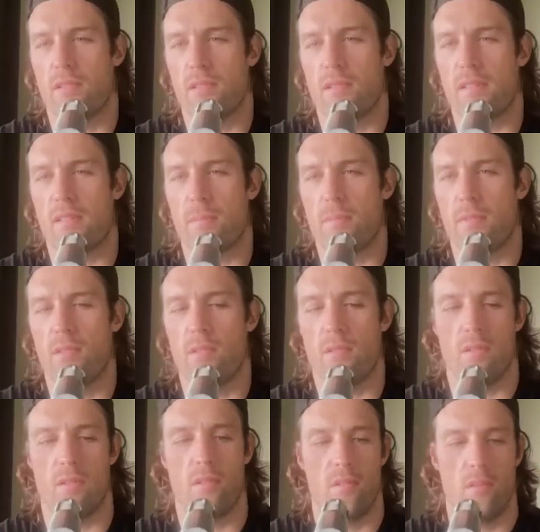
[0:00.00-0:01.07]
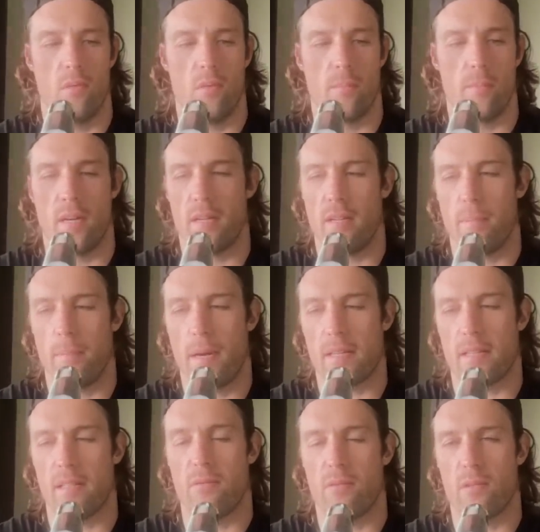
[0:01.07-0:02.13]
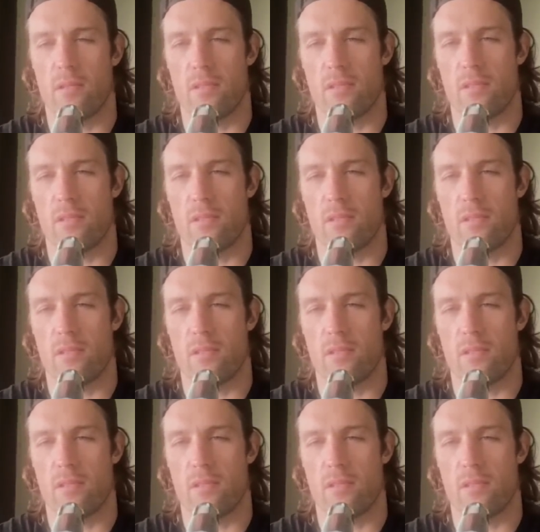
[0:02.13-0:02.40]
Is that something you could you wouldn't mind unpacking for us?